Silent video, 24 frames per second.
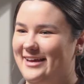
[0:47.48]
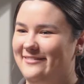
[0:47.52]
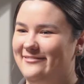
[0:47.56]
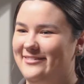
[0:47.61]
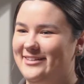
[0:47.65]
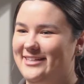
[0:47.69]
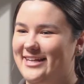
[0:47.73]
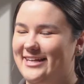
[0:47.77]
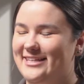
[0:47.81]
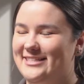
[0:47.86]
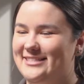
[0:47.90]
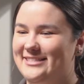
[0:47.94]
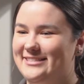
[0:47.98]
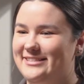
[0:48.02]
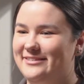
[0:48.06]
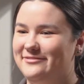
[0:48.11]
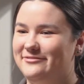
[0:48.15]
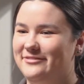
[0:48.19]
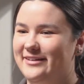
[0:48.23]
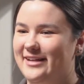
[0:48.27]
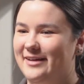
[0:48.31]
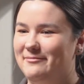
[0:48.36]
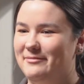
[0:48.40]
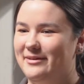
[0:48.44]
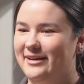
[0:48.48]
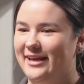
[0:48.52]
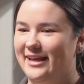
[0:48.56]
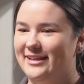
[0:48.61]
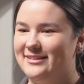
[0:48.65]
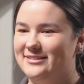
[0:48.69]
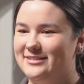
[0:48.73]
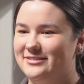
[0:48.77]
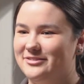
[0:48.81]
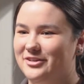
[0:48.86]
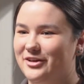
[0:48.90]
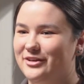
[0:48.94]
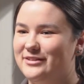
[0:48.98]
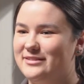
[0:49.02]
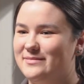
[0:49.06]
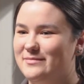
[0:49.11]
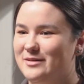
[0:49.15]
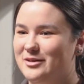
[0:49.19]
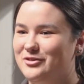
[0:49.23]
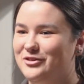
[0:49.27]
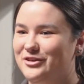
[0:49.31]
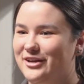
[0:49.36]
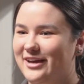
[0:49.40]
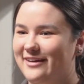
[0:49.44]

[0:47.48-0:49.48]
Every day is different and we get to learn something new